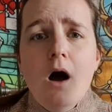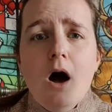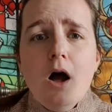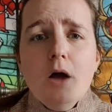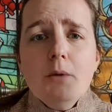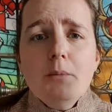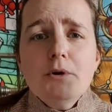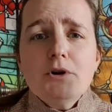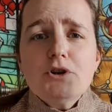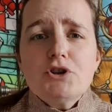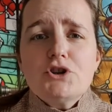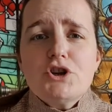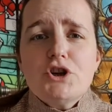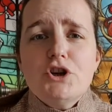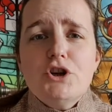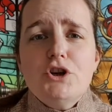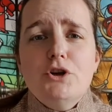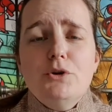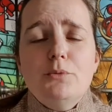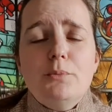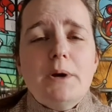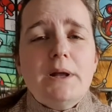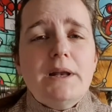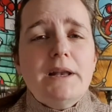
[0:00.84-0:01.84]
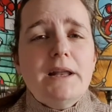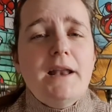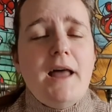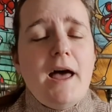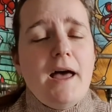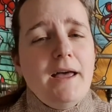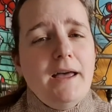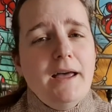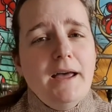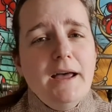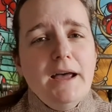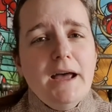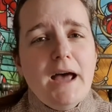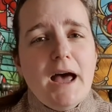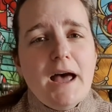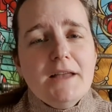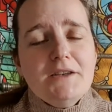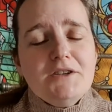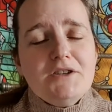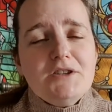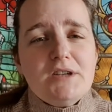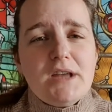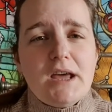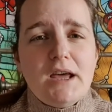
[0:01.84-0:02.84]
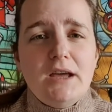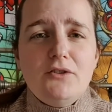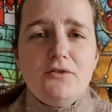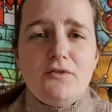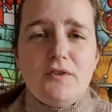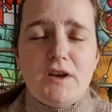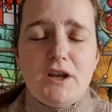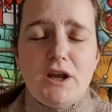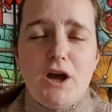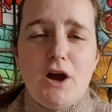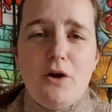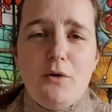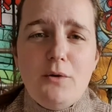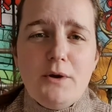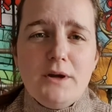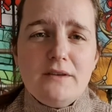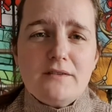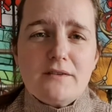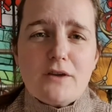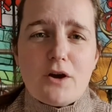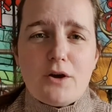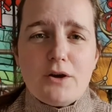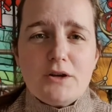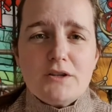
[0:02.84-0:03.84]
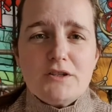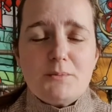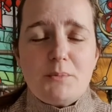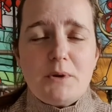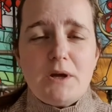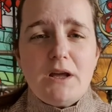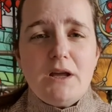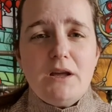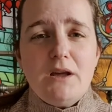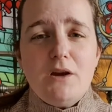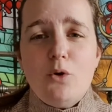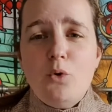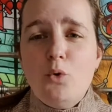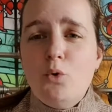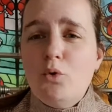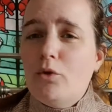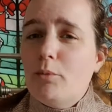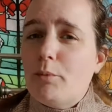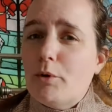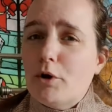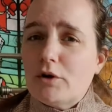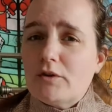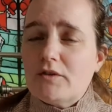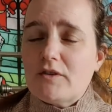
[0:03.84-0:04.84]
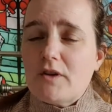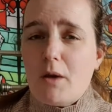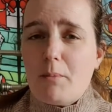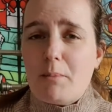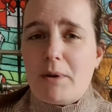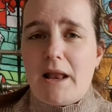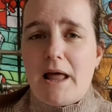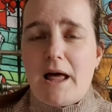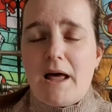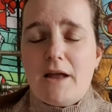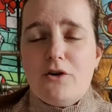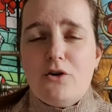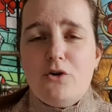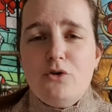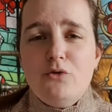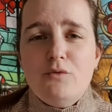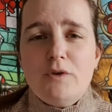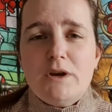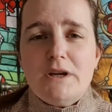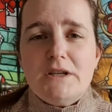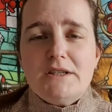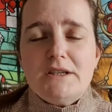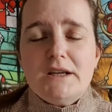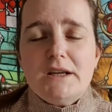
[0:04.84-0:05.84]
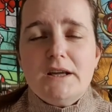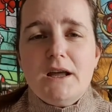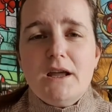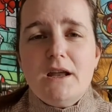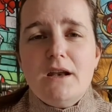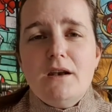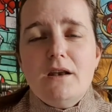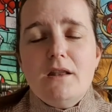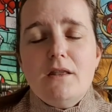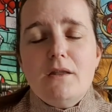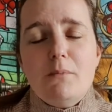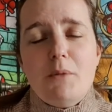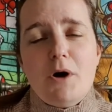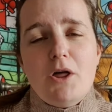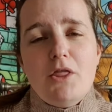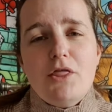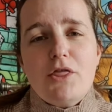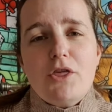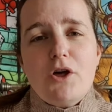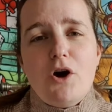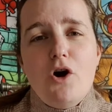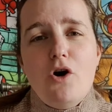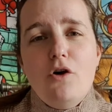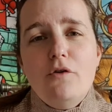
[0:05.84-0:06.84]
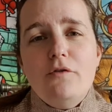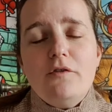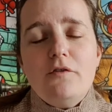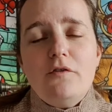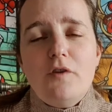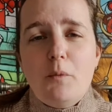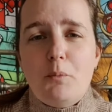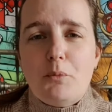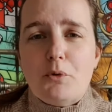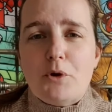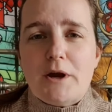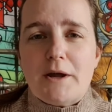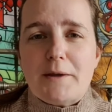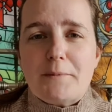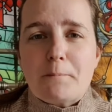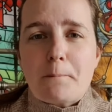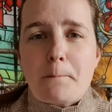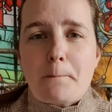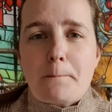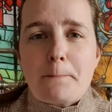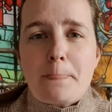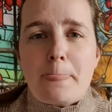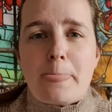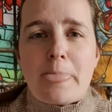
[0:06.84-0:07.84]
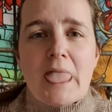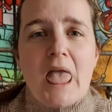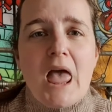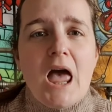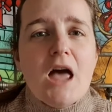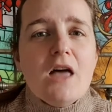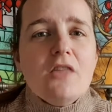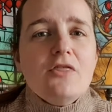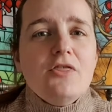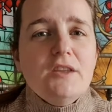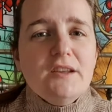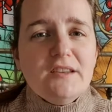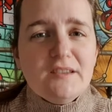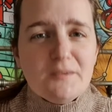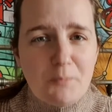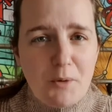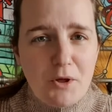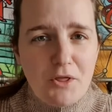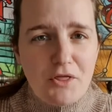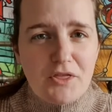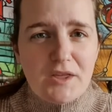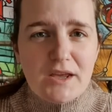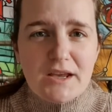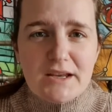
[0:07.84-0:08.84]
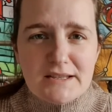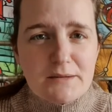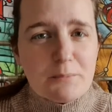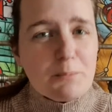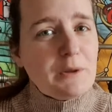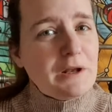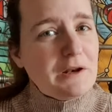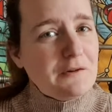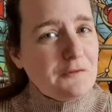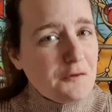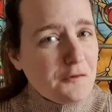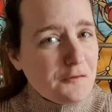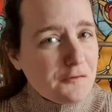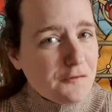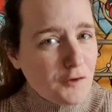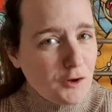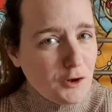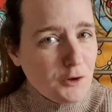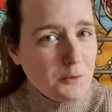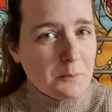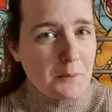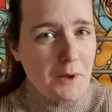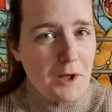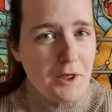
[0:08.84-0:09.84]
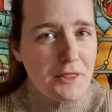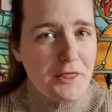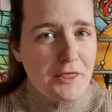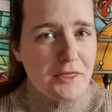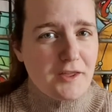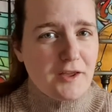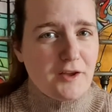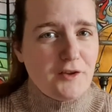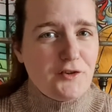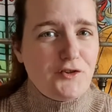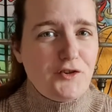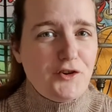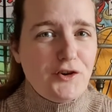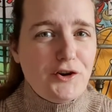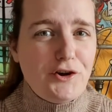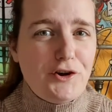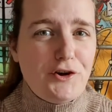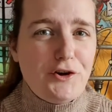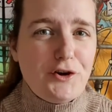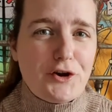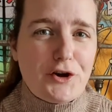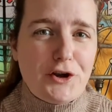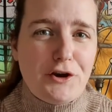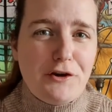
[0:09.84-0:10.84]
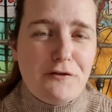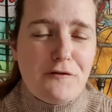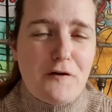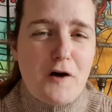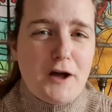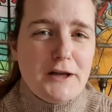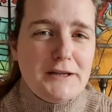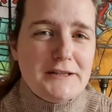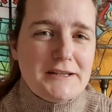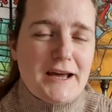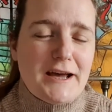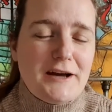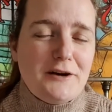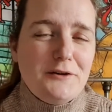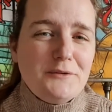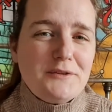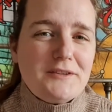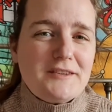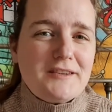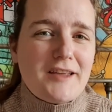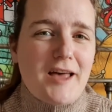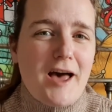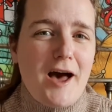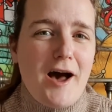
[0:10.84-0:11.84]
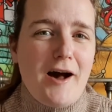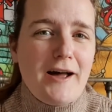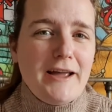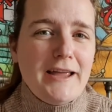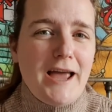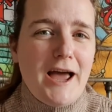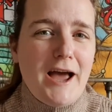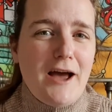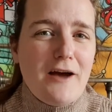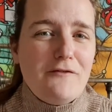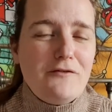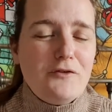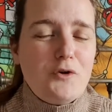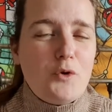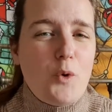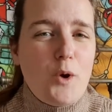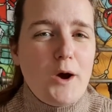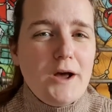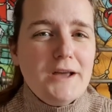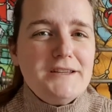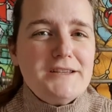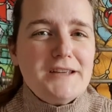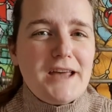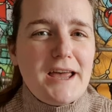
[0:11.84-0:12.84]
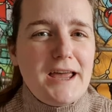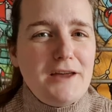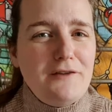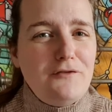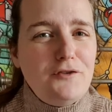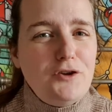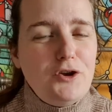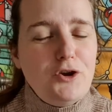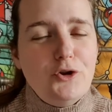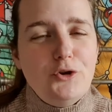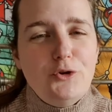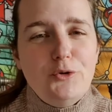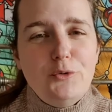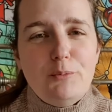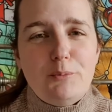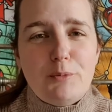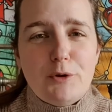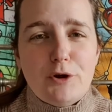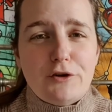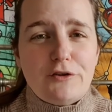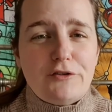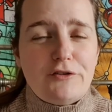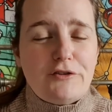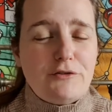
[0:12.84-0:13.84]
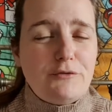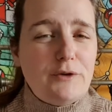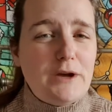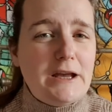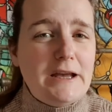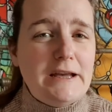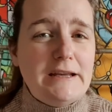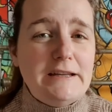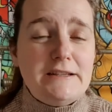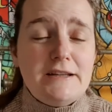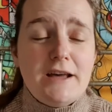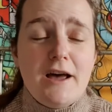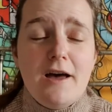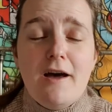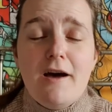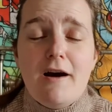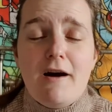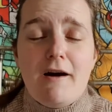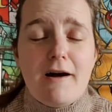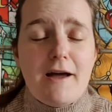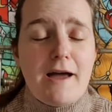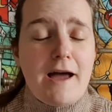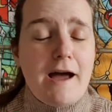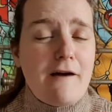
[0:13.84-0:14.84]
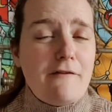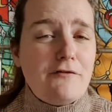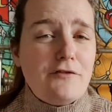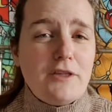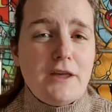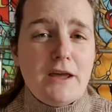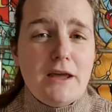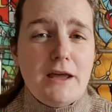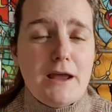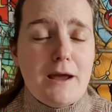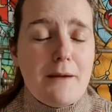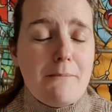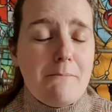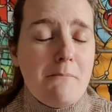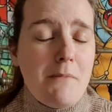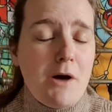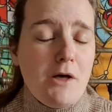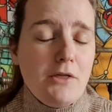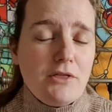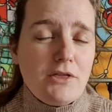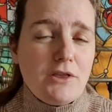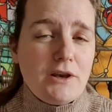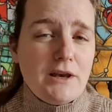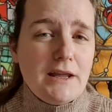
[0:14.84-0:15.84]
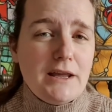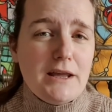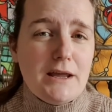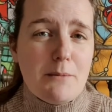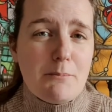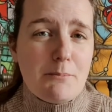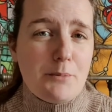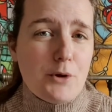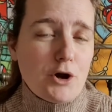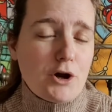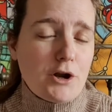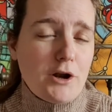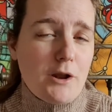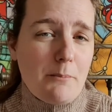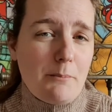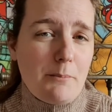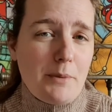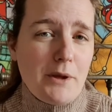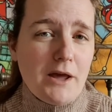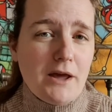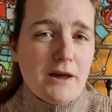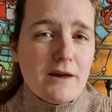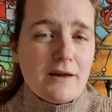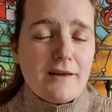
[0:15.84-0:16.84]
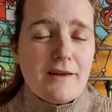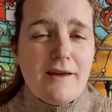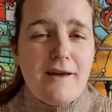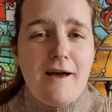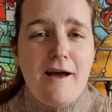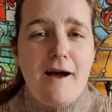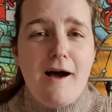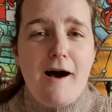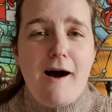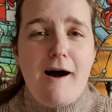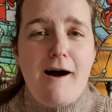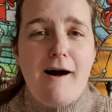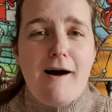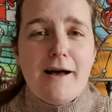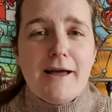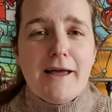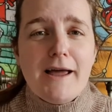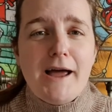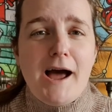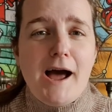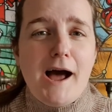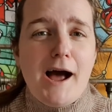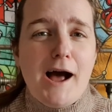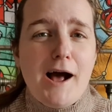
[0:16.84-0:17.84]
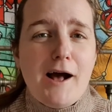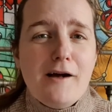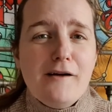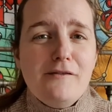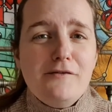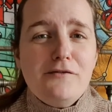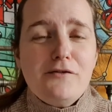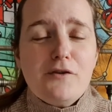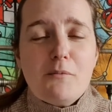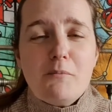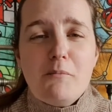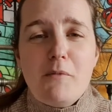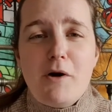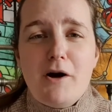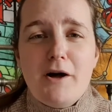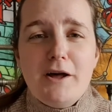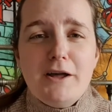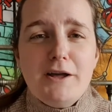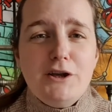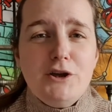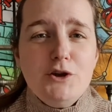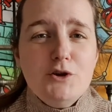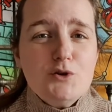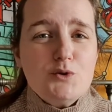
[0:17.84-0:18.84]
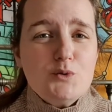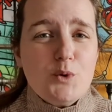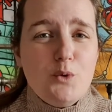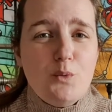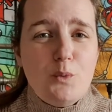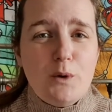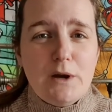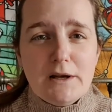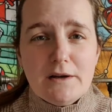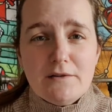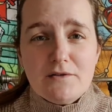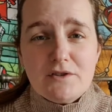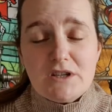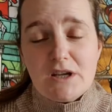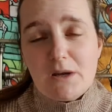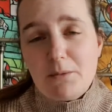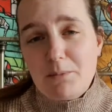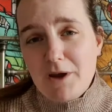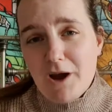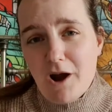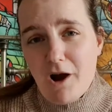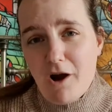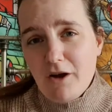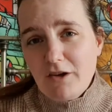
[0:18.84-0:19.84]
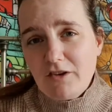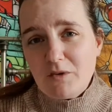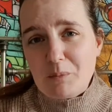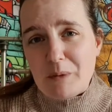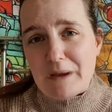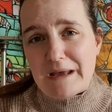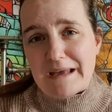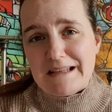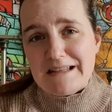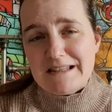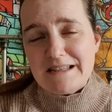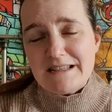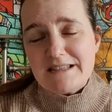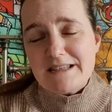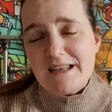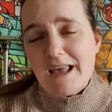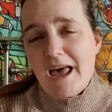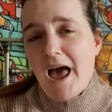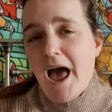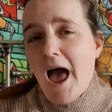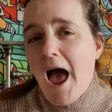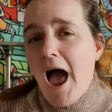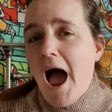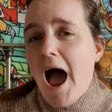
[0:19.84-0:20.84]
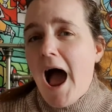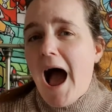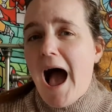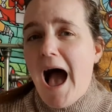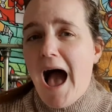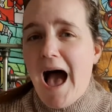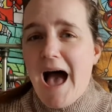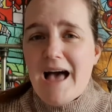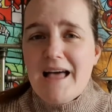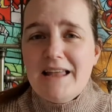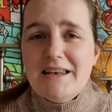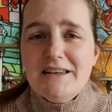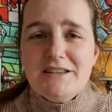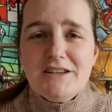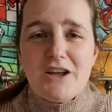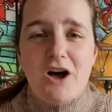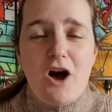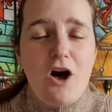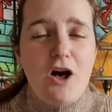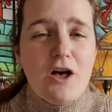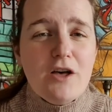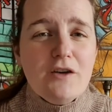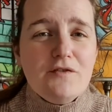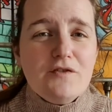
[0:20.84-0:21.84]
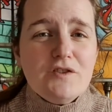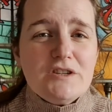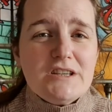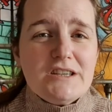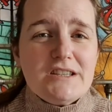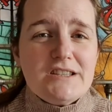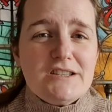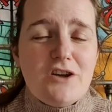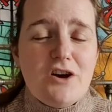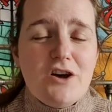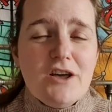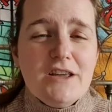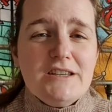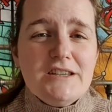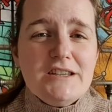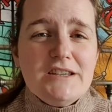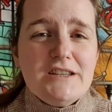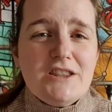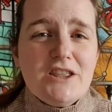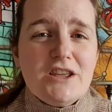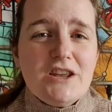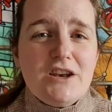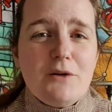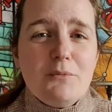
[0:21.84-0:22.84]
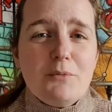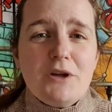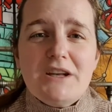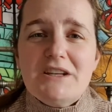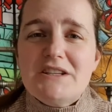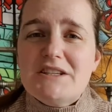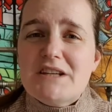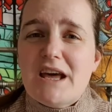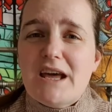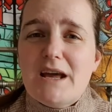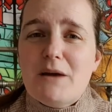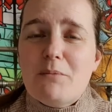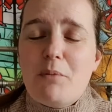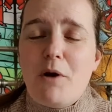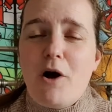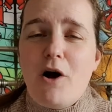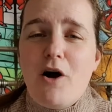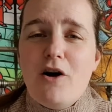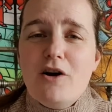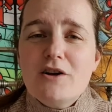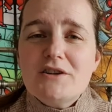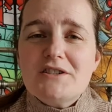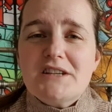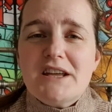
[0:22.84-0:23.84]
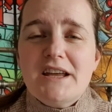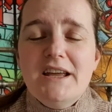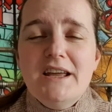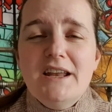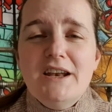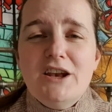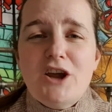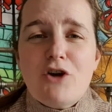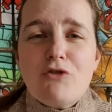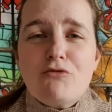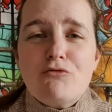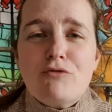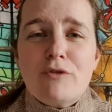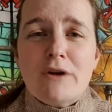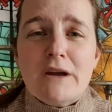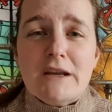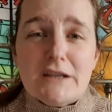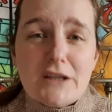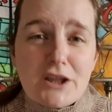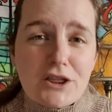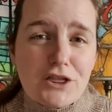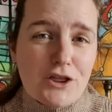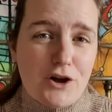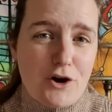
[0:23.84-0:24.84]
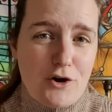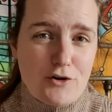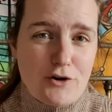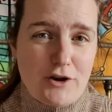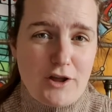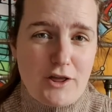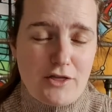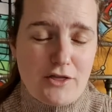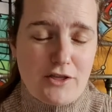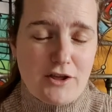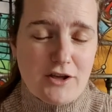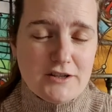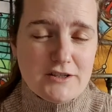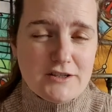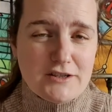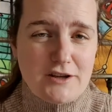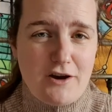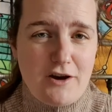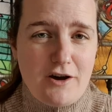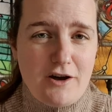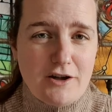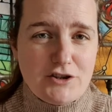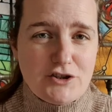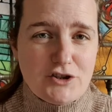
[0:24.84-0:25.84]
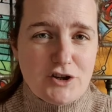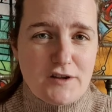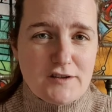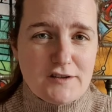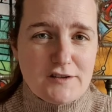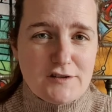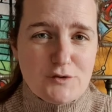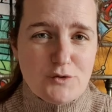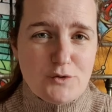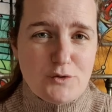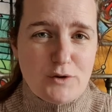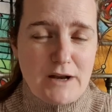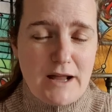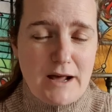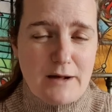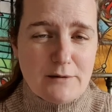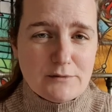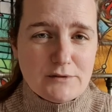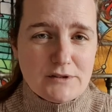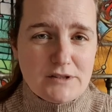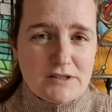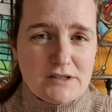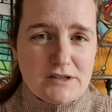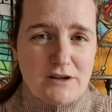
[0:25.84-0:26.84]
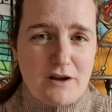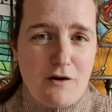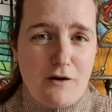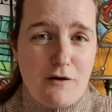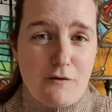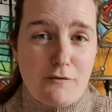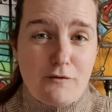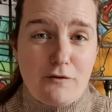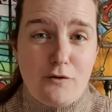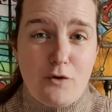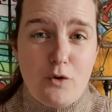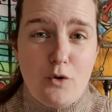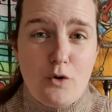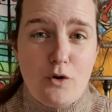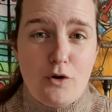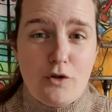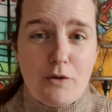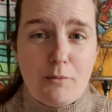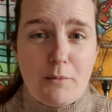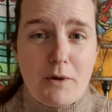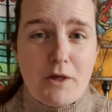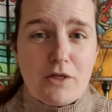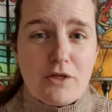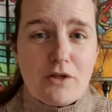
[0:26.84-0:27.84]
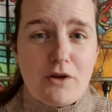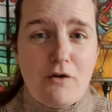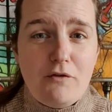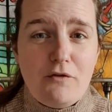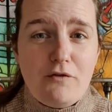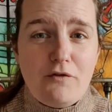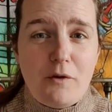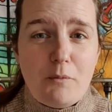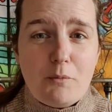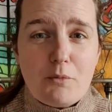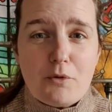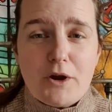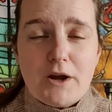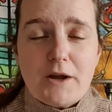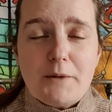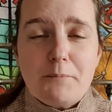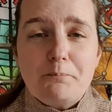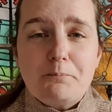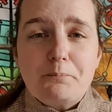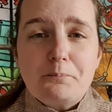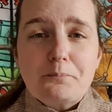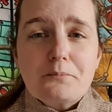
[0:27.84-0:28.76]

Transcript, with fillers: Hi Booktube, Lynnette here and today's video is going to be all the books that I plan on reading in the month of February. This month is a bit of a full month as you're going to find out. I have quite a few books to read. I have the monthly book club pick, I have my usual Wheel of TBR spins and I've decided that I'm going to take part in a readathon that I just saw announced uh, for the month of February.